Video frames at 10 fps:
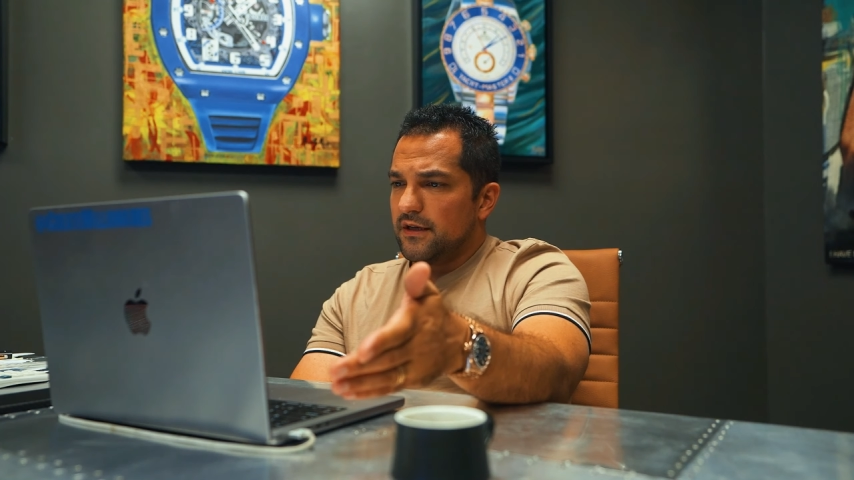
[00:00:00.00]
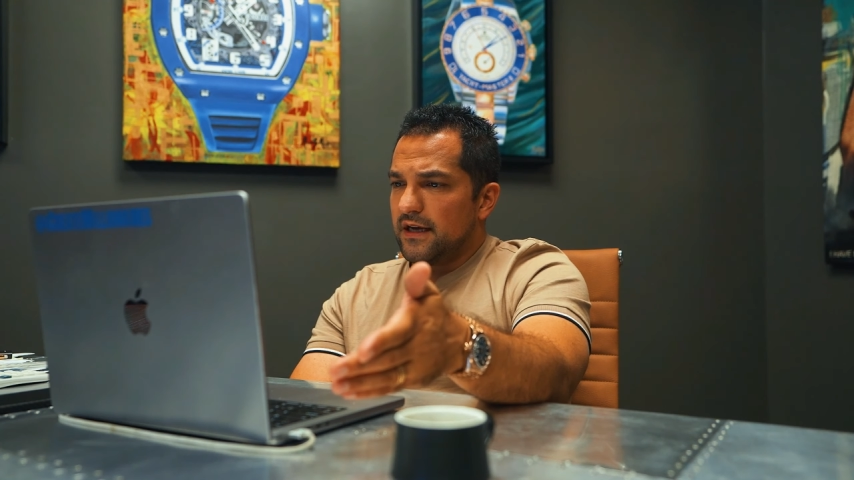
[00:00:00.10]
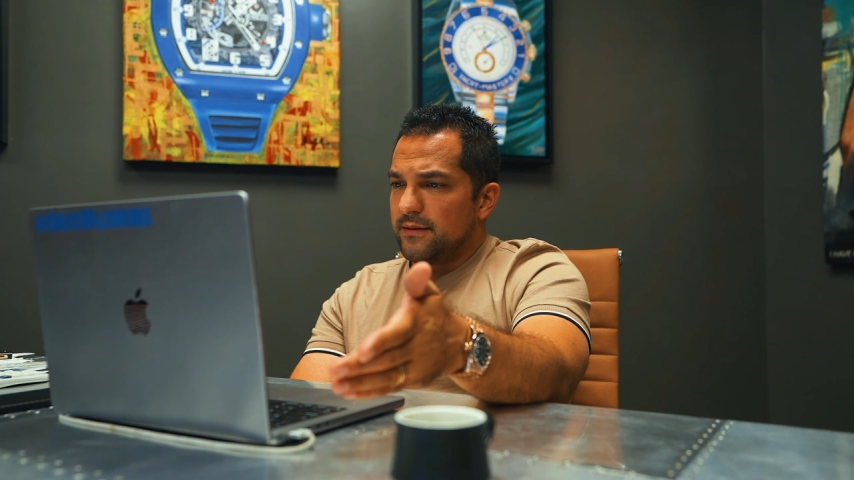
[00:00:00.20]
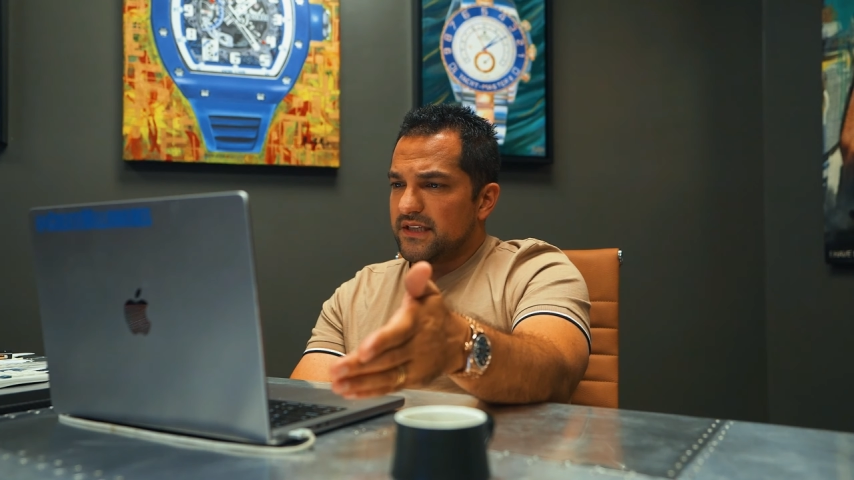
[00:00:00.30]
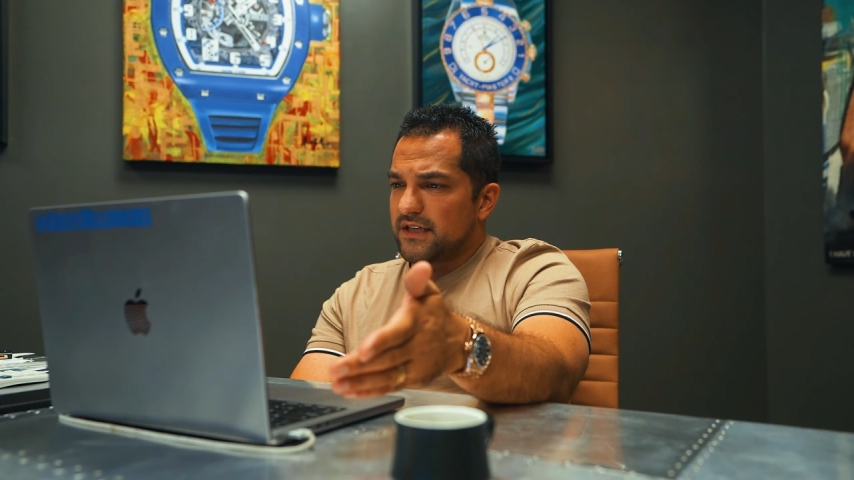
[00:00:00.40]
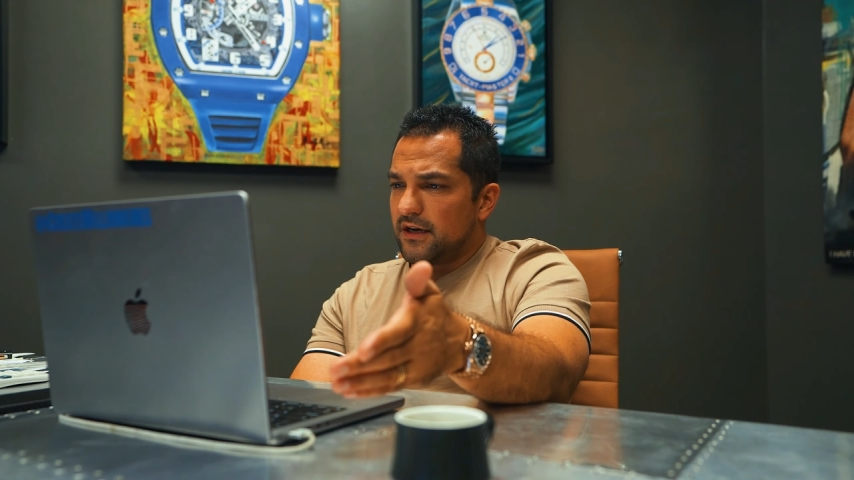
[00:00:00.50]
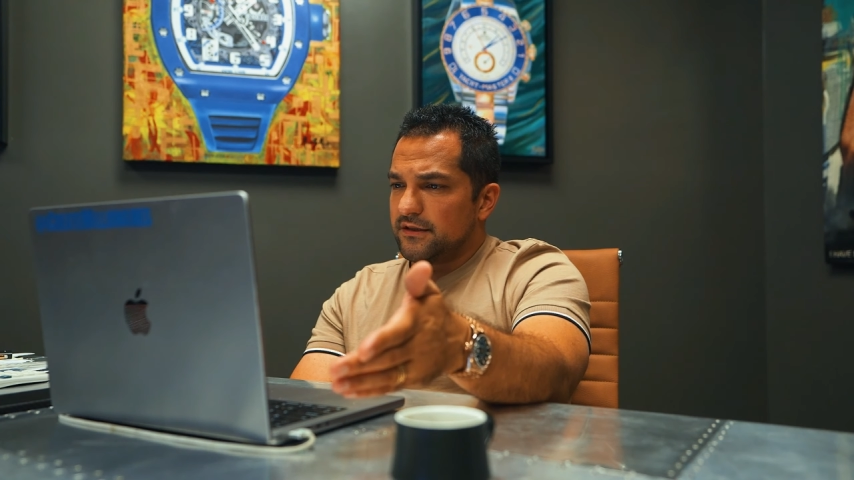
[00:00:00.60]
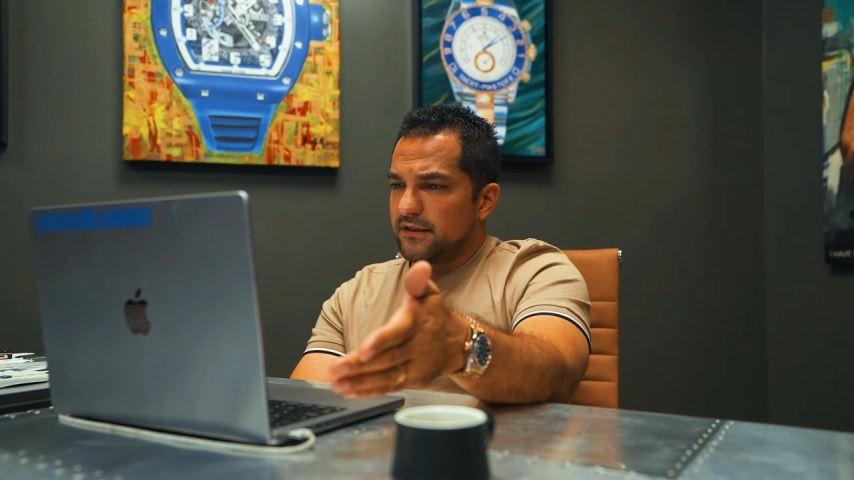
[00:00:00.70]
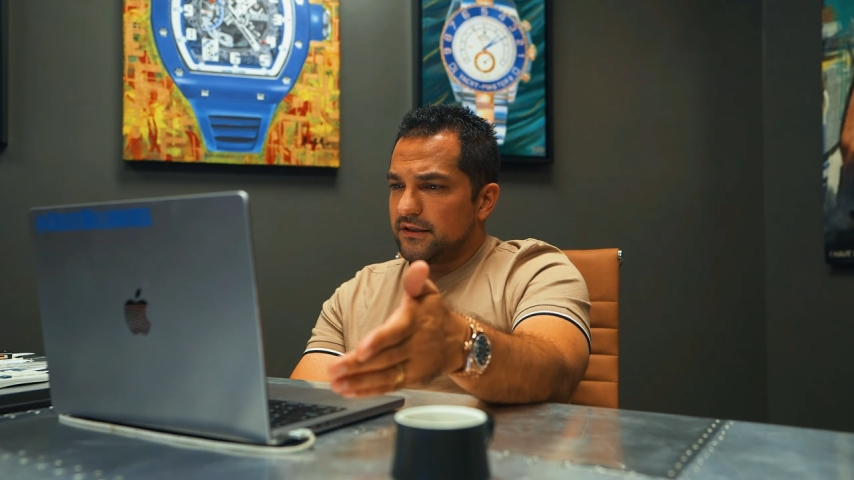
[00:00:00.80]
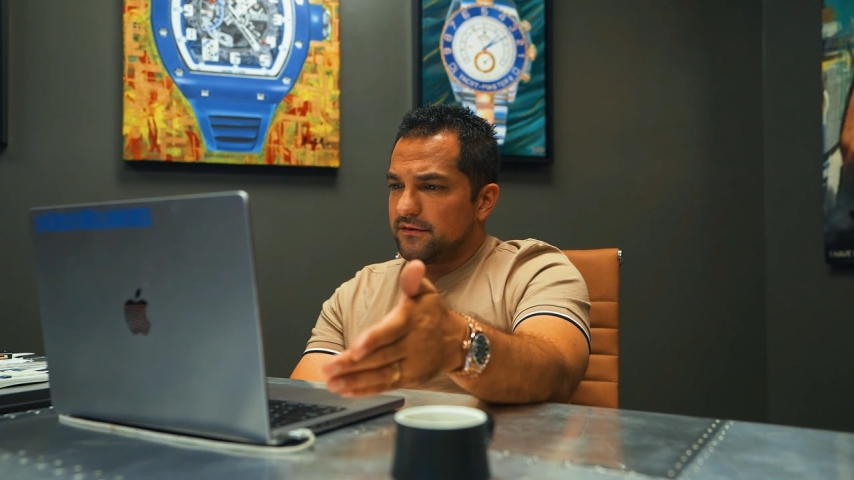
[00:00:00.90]
and
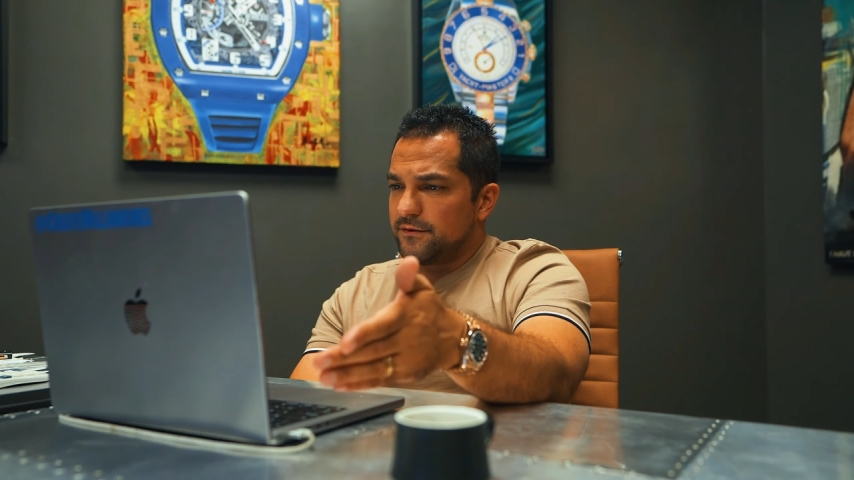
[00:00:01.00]
misconduct